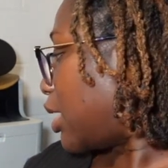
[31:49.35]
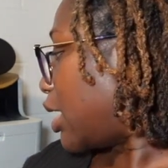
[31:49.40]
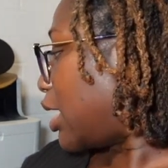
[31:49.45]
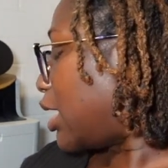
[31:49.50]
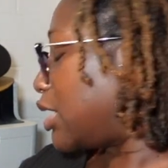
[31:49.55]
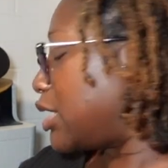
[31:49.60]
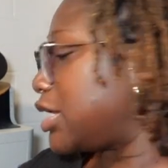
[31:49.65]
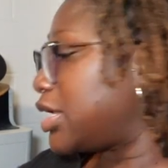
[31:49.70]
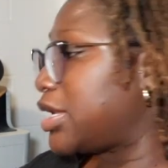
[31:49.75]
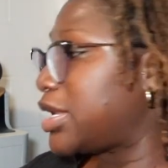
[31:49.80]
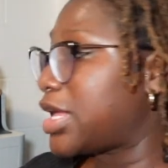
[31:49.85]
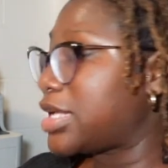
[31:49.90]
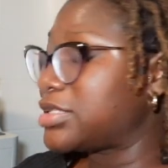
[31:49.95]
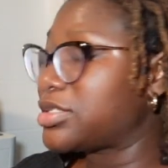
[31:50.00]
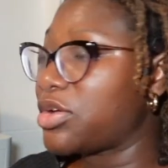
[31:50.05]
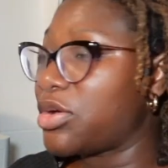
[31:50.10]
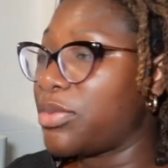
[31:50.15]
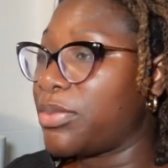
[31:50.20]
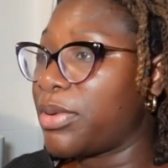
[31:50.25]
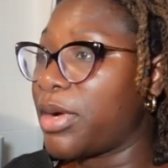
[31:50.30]
And then that's
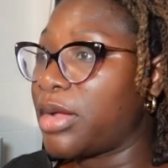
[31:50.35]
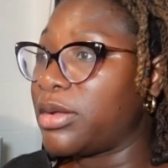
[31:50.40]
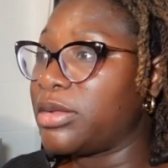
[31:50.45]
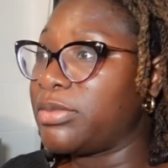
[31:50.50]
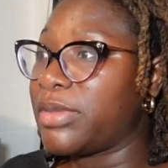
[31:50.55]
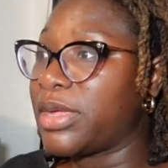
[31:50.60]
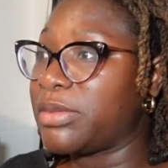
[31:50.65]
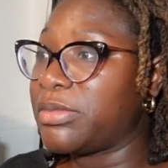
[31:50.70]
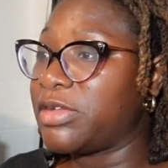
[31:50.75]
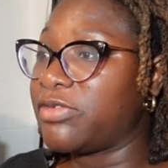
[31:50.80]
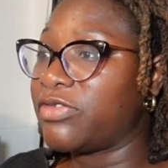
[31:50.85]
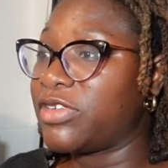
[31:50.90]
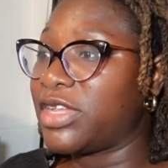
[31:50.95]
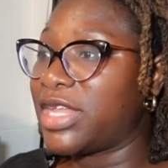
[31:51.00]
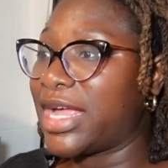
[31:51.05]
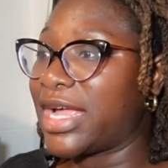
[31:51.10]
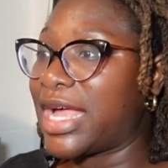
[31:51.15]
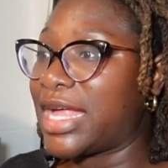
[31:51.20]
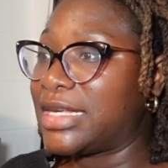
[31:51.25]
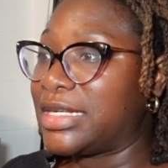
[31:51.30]
gonna probably make me feel
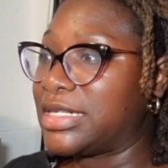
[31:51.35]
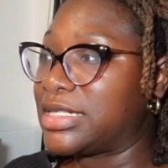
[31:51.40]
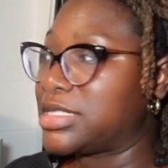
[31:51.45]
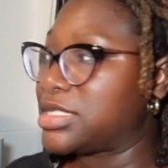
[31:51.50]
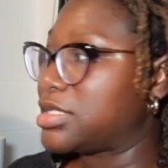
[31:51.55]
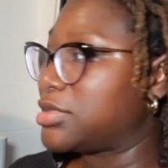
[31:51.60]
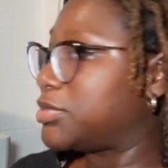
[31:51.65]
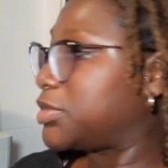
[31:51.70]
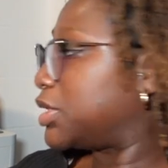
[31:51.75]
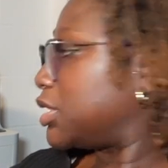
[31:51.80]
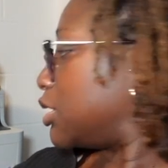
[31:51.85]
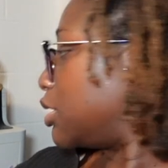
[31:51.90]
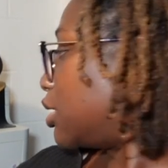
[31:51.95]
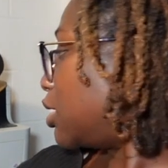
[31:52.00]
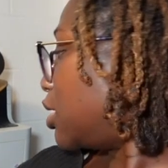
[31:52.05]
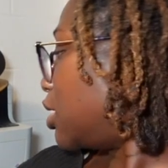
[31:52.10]
like I did something.